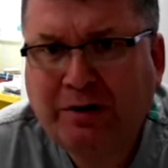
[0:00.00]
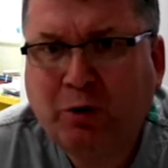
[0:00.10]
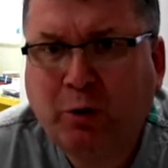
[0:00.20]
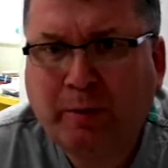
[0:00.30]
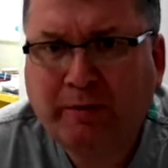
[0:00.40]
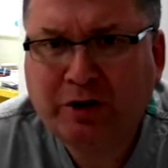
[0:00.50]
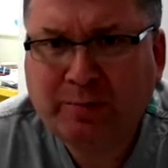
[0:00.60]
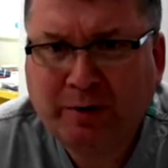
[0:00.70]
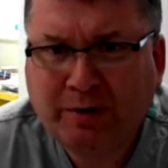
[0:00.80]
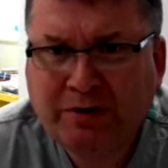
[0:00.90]
normal
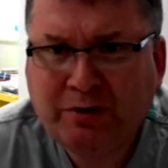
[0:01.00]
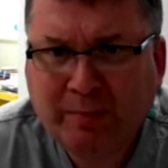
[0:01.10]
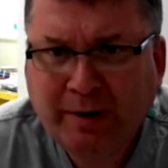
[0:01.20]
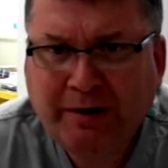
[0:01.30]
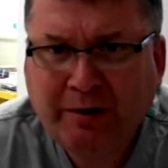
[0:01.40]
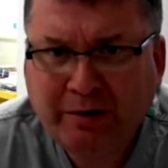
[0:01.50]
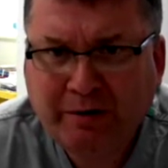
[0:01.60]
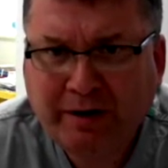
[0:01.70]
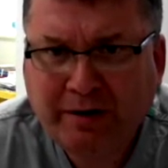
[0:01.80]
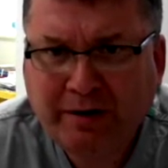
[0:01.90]
response to a medical
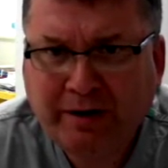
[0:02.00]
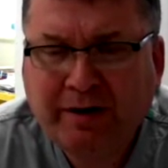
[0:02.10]
career.